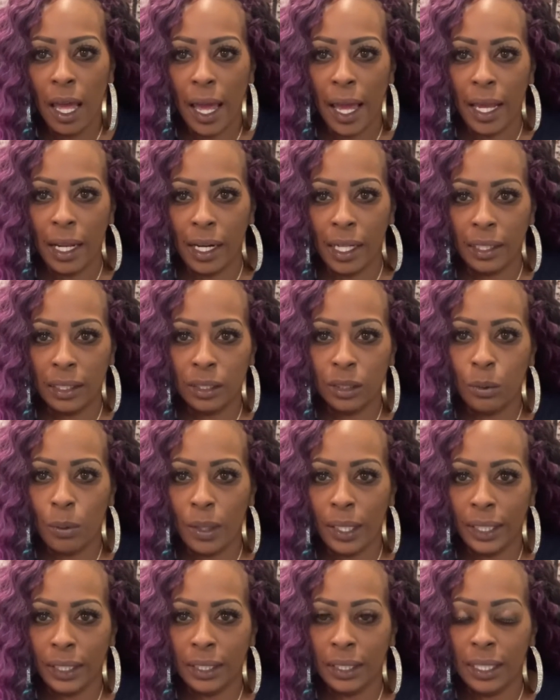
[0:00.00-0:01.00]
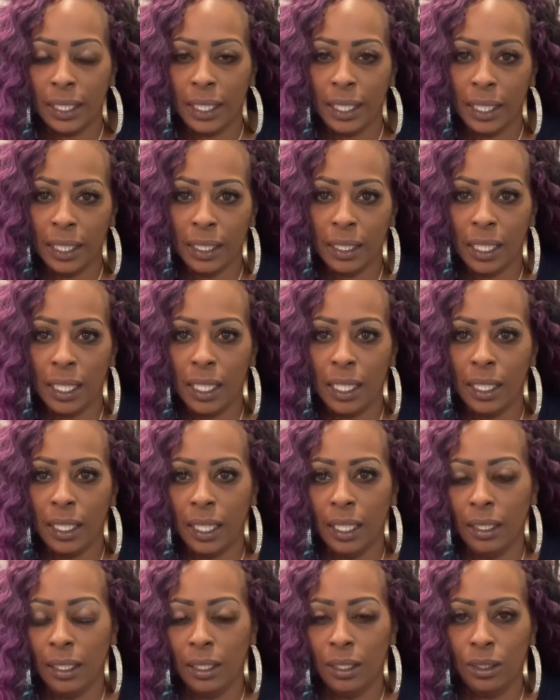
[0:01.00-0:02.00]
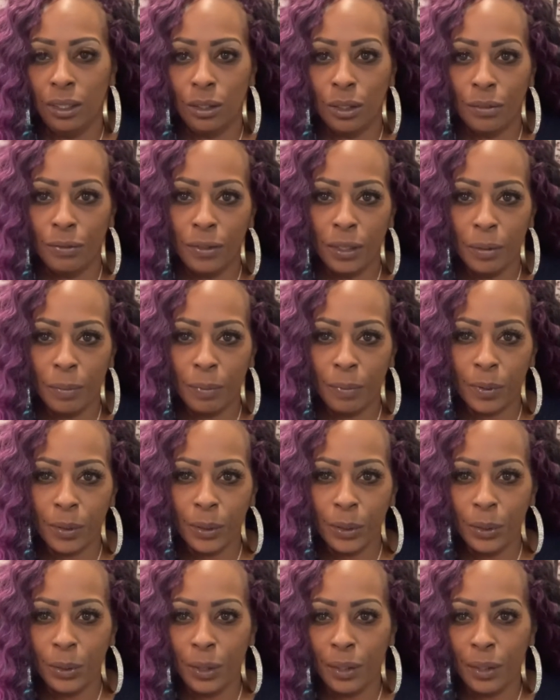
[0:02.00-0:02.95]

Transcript: and I just wanted to get it done and then do a flip through.